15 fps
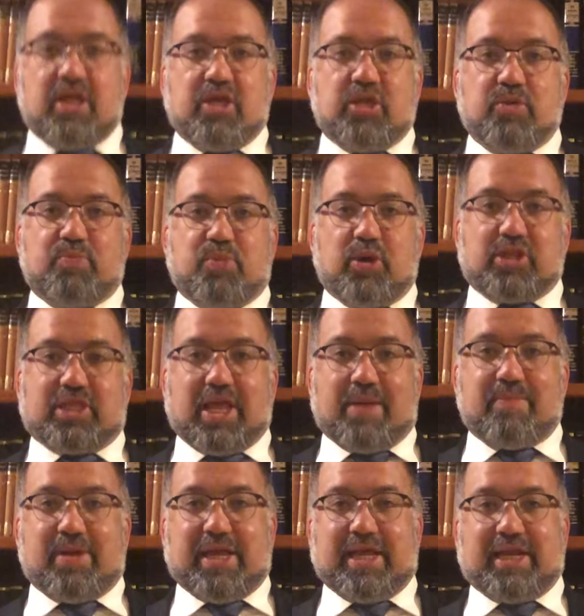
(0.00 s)
You put
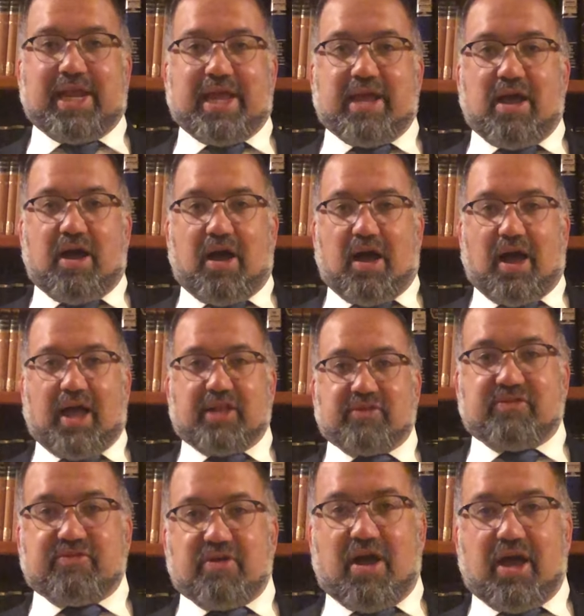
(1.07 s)
them in a hot
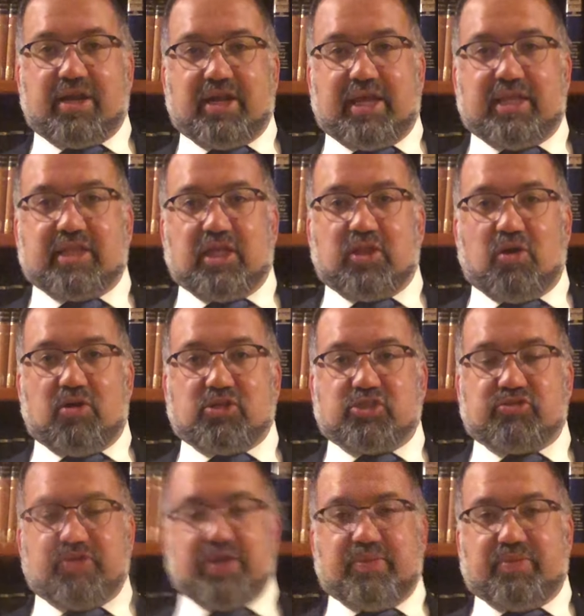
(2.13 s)
run in the
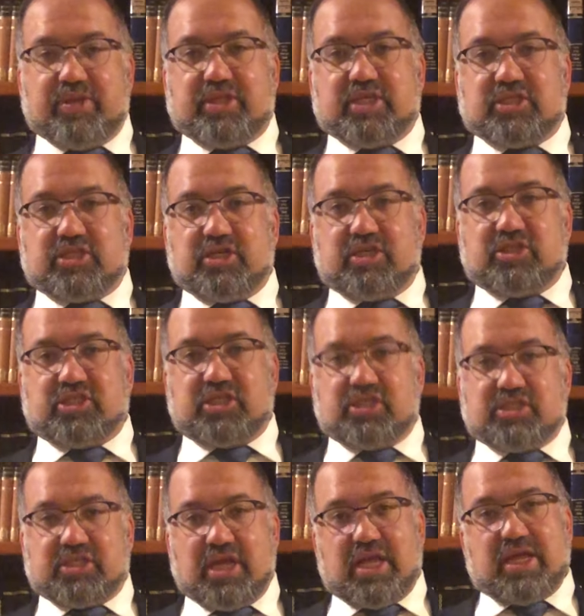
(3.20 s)
laundry with
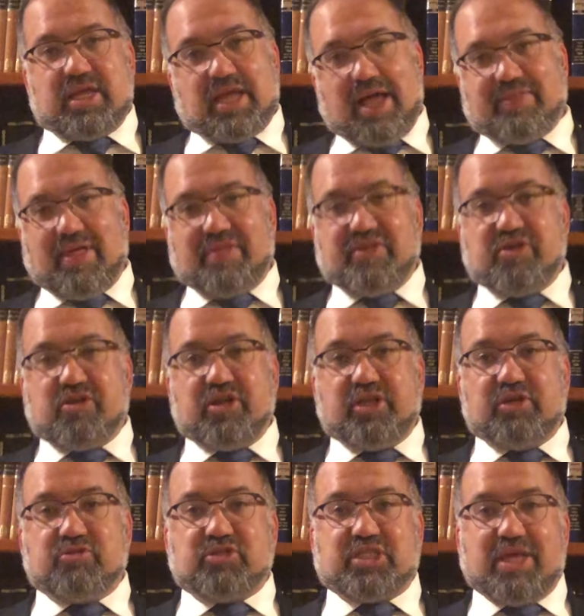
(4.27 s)
detergent, and then you can
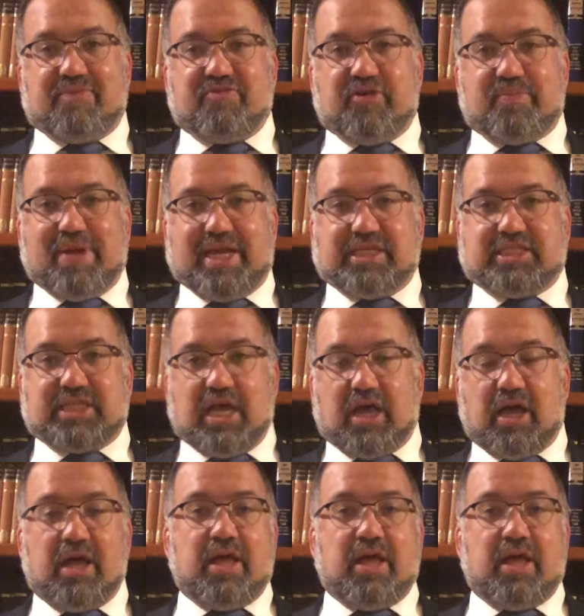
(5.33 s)
use them for Pesach.